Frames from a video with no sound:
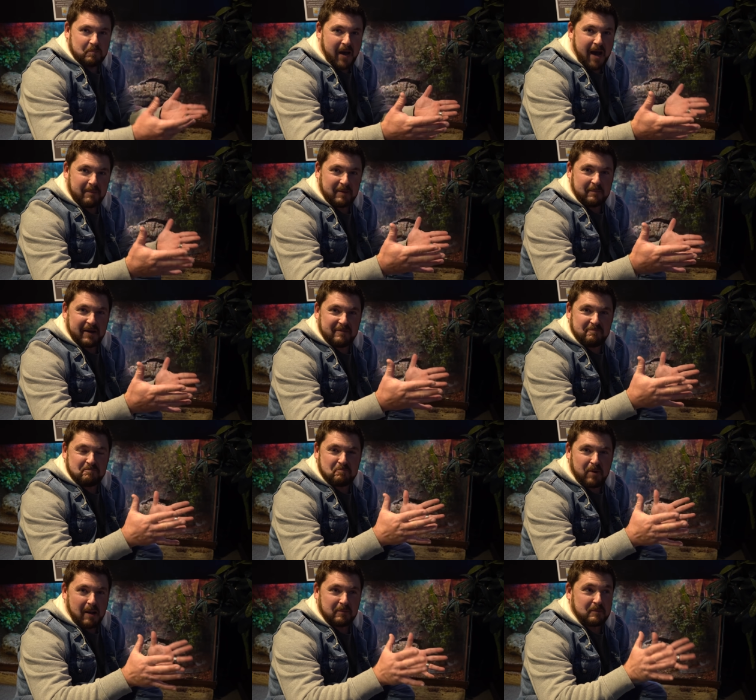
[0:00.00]
I'm in my,
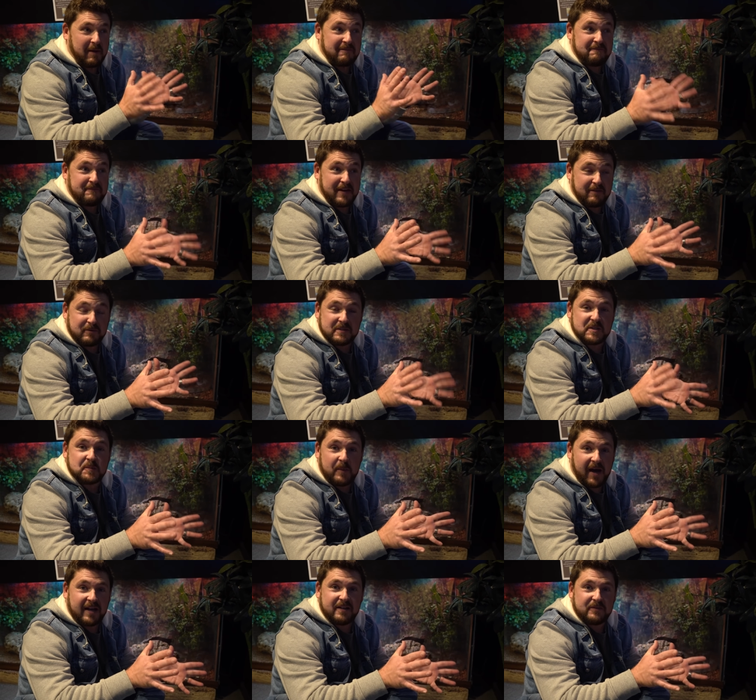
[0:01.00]
probably my favorite
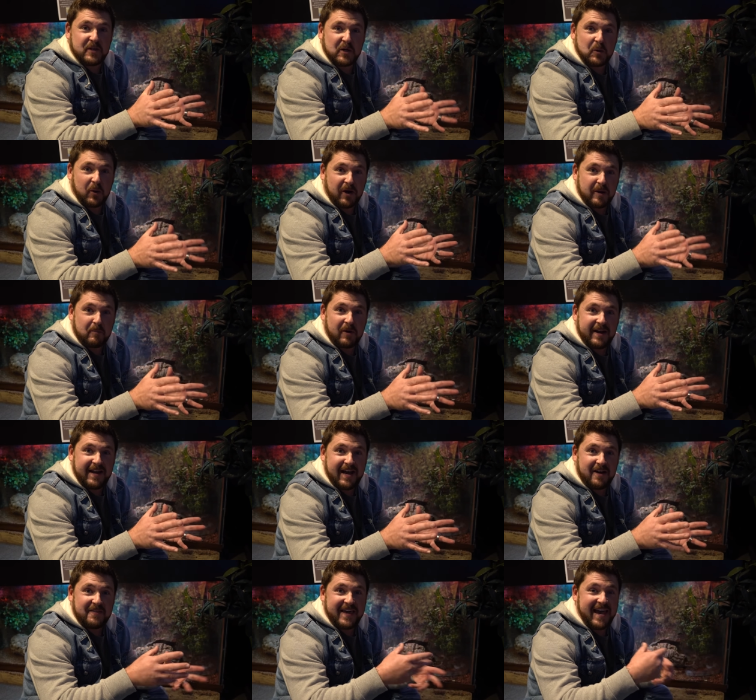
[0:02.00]
spot at the aquarium right
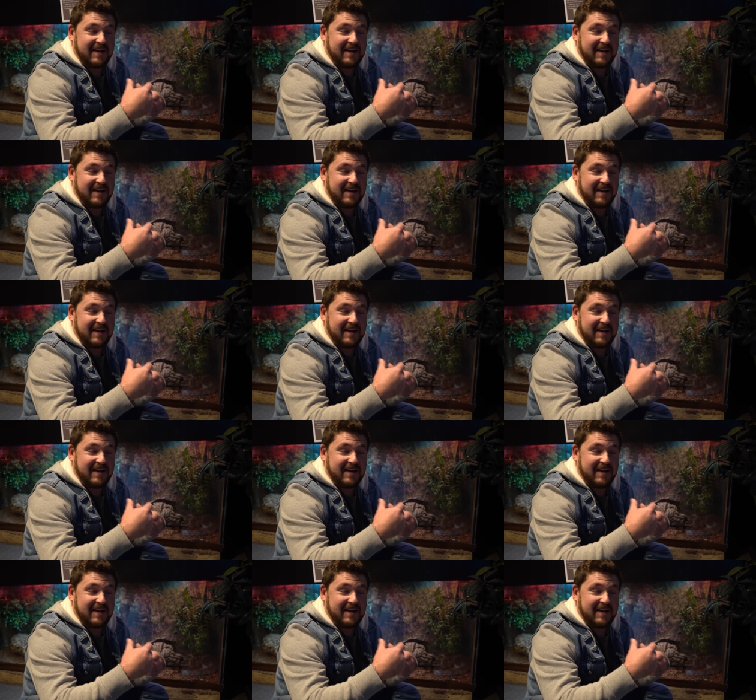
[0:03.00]
now. They